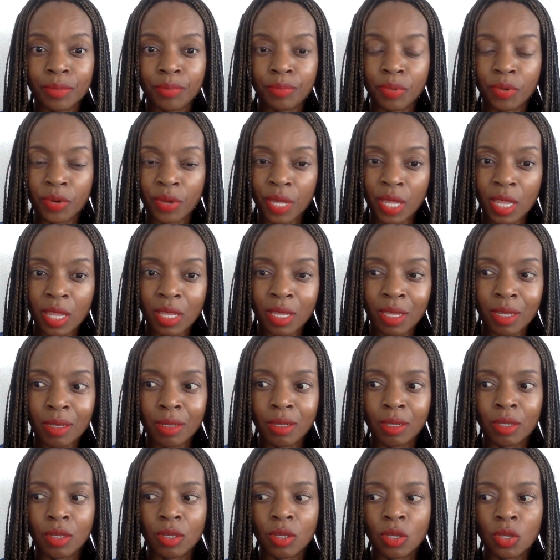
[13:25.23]
breathing.
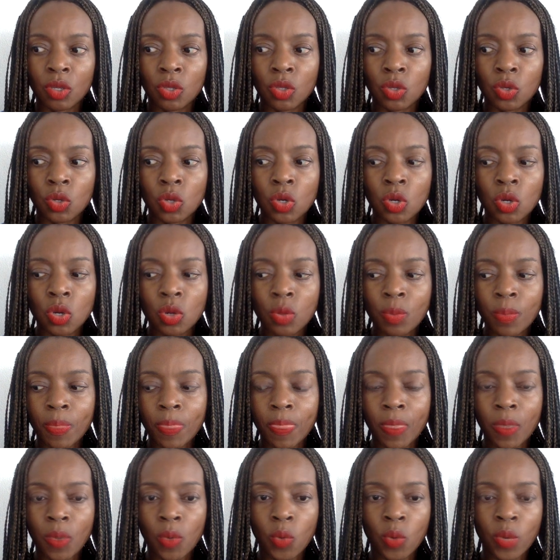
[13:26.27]
You know,
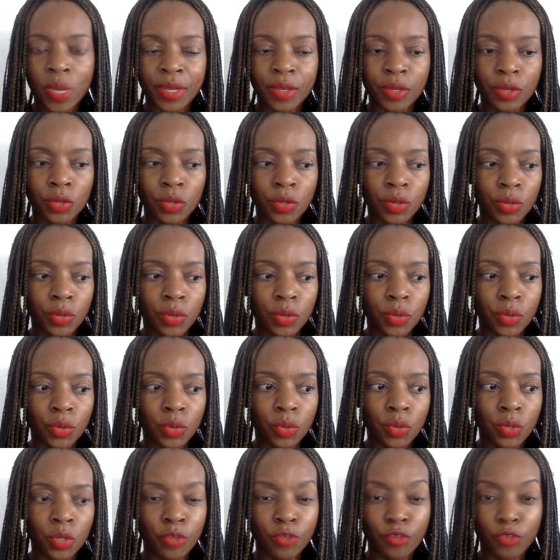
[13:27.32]
when
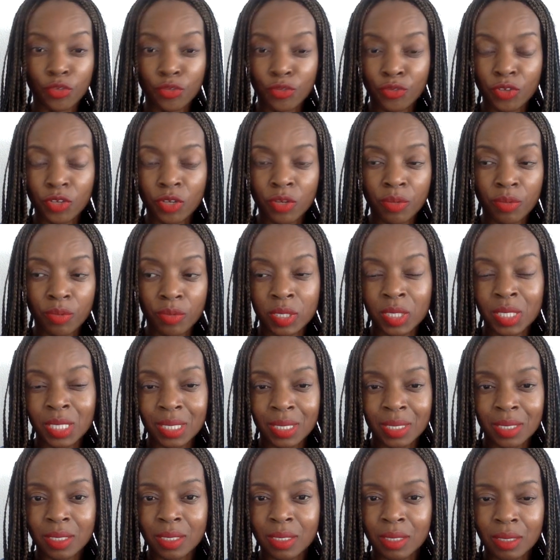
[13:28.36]
you if you feel
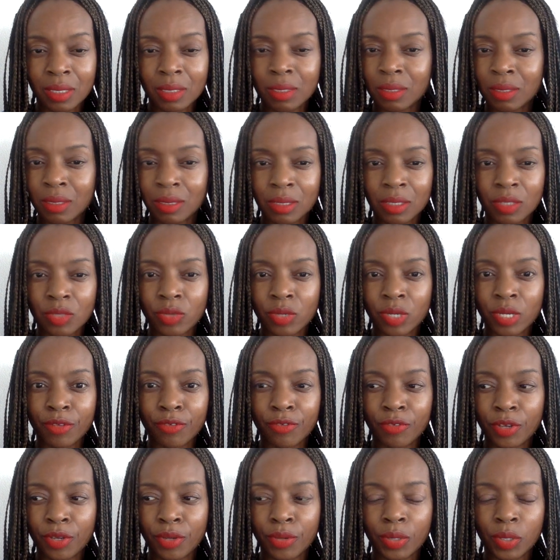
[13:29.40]
dizzy, this is really
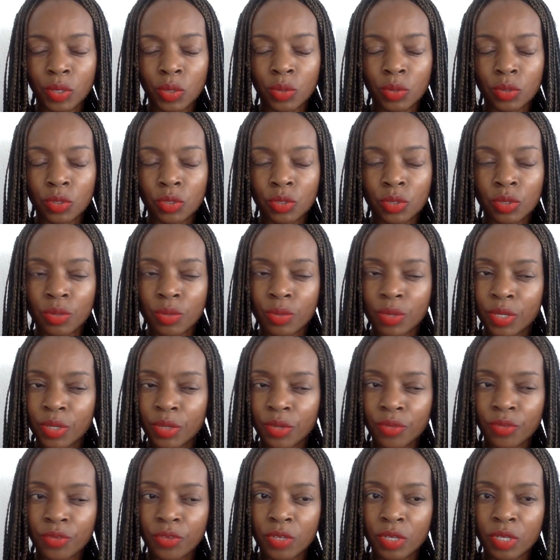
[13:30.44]
very good. When
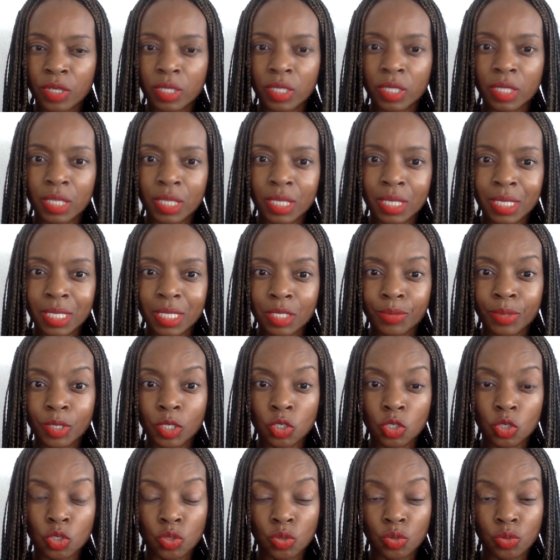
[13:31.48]
you feel dizzy
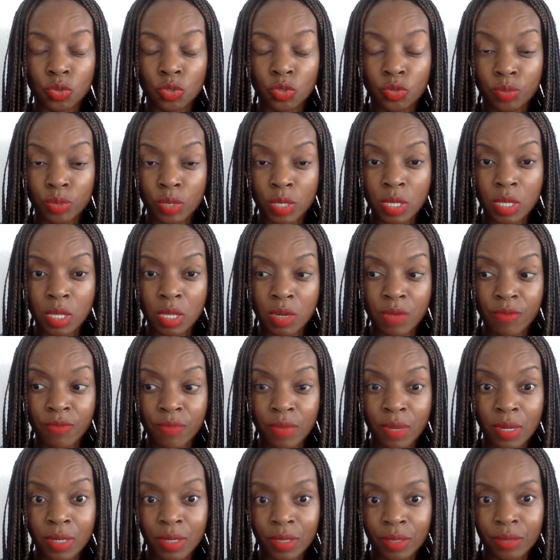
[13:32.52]
because you breathe in
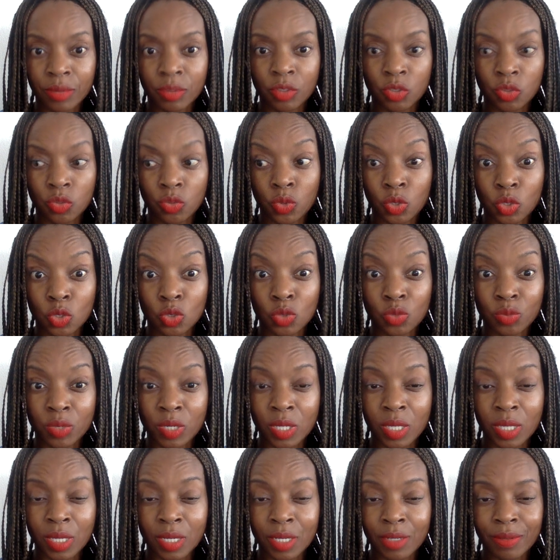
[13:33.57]
a little, you want to
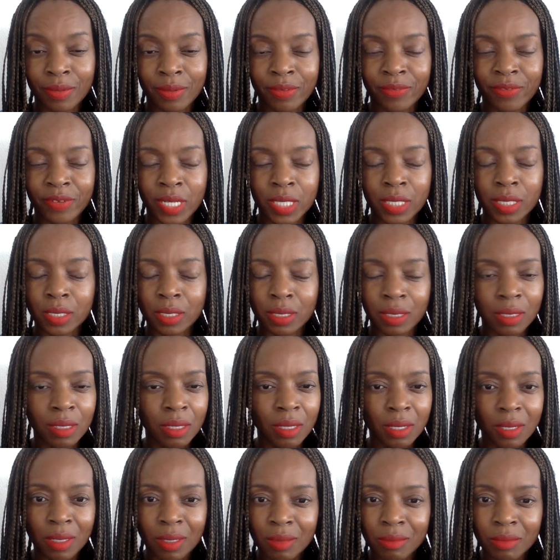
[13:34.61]
breathe a little bit faster,
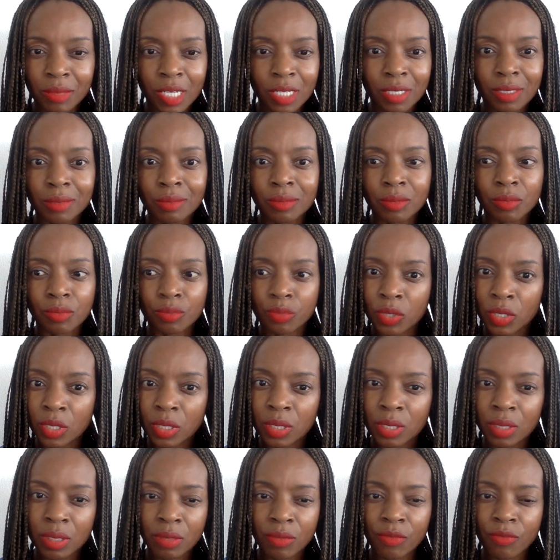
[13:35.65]
then breathe